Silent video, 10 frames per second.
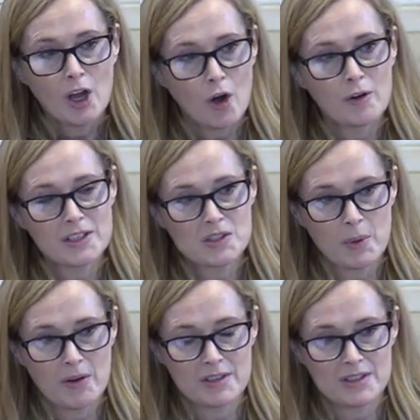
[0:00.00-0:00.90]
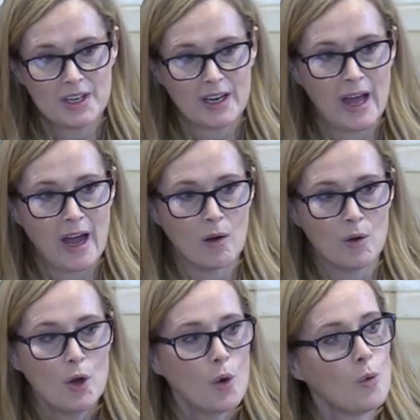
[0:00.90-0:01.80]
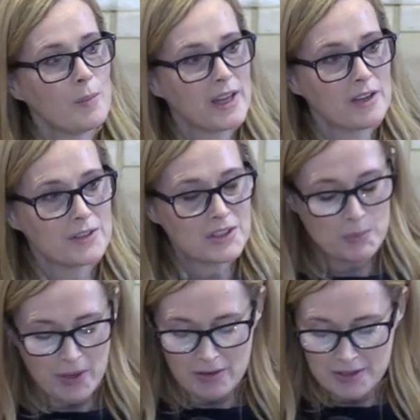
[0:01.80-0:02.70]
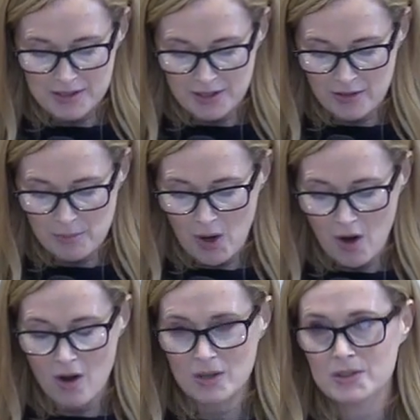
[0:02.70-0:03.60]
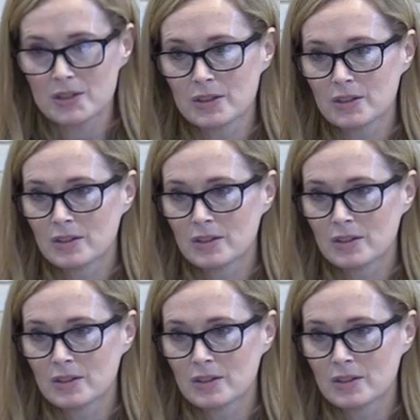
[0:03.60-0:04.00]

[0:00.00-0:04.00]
are experiencing now or may have experienced in the past.